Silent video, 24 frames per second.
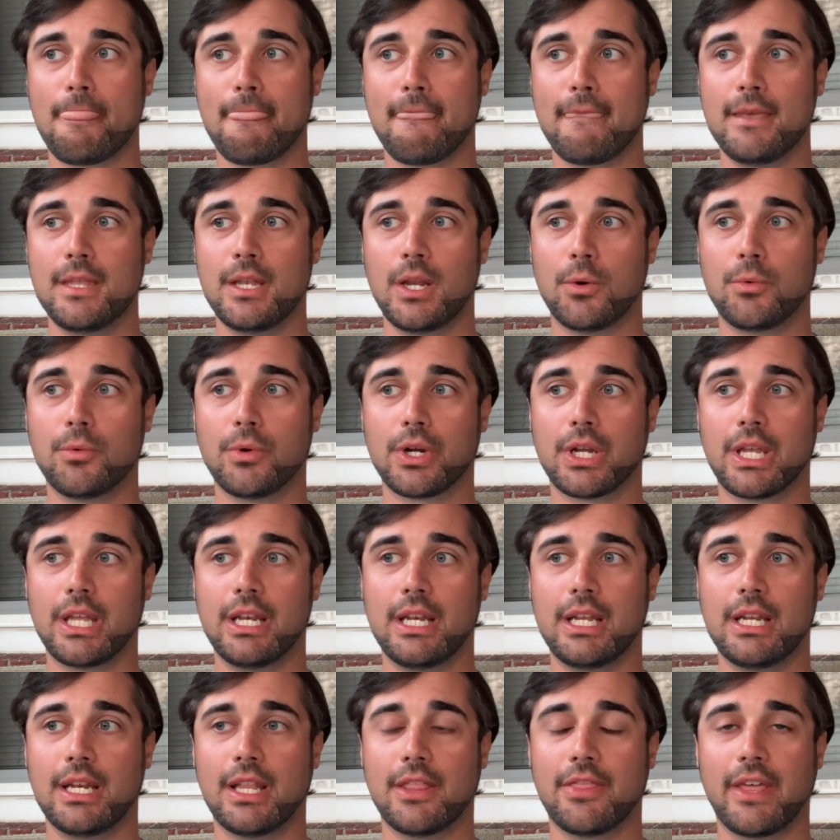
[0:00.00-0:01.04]
you know, we're getting
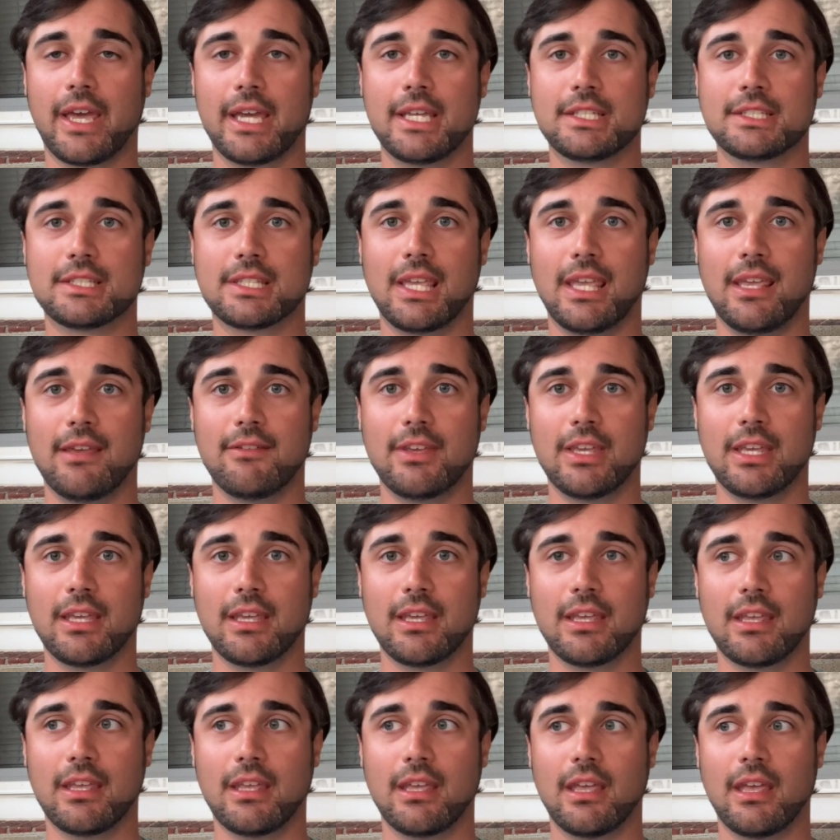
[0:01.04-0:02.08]
into Thanksgiving,
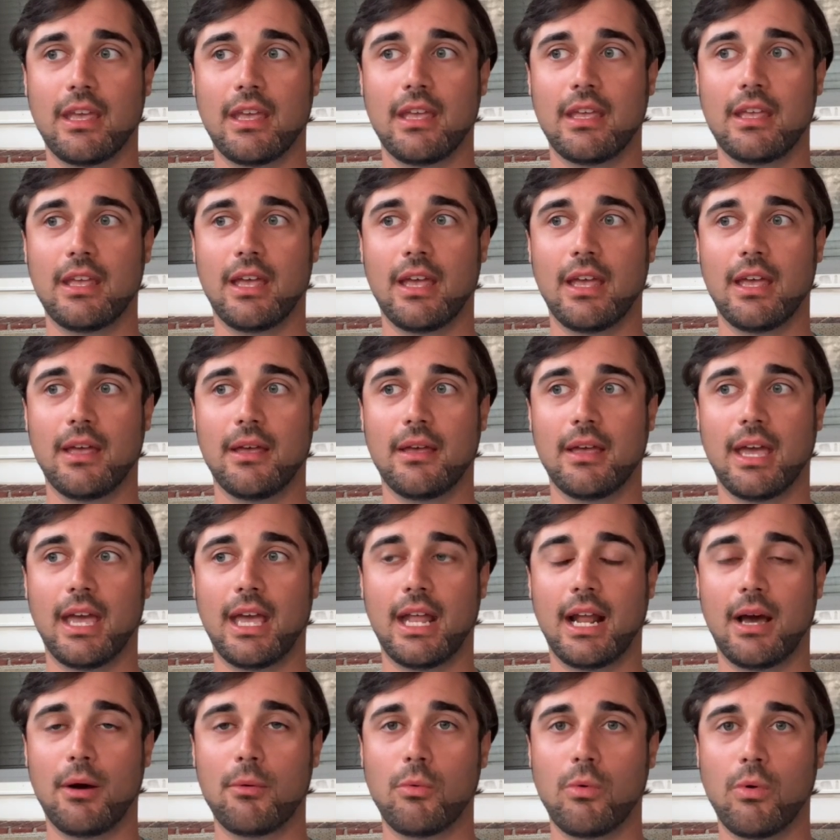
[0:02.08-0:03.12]

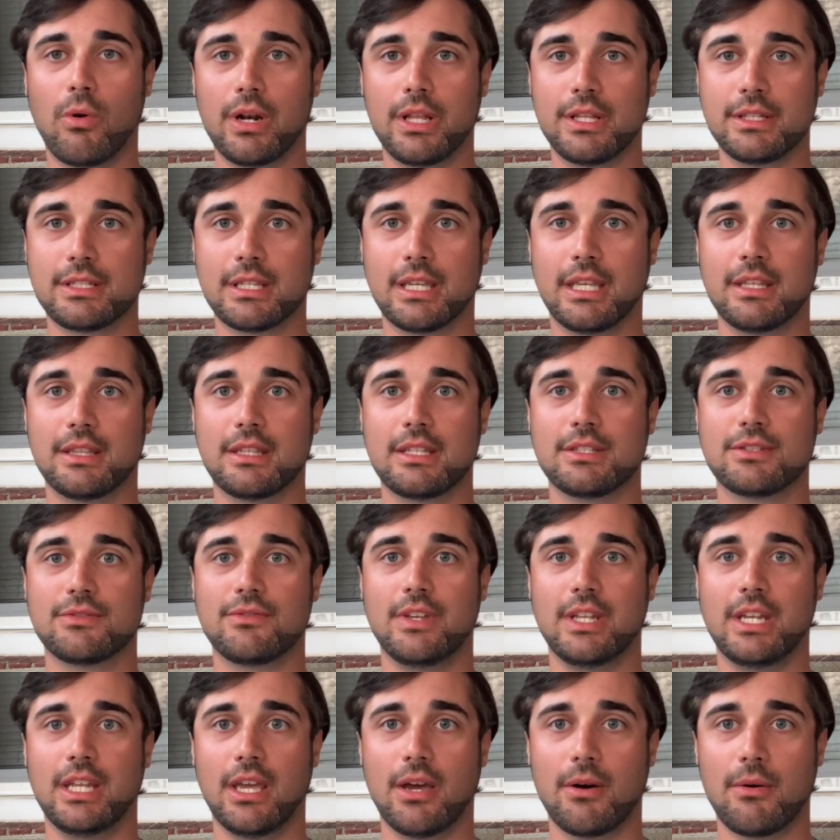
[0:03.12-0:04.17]
and I wanted to get this
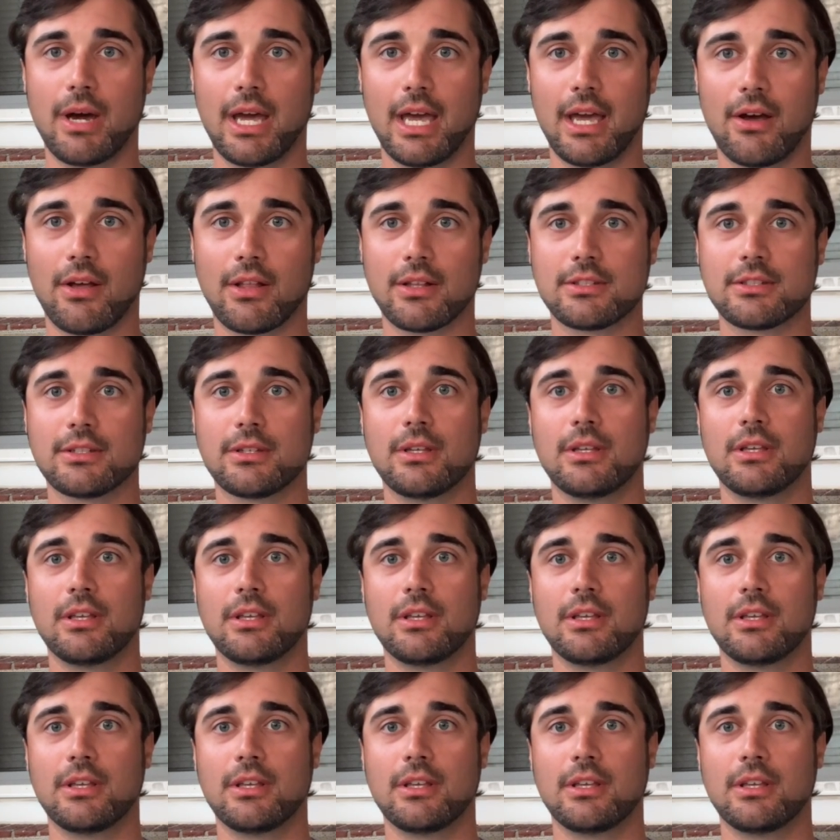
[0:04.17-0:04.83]
video out,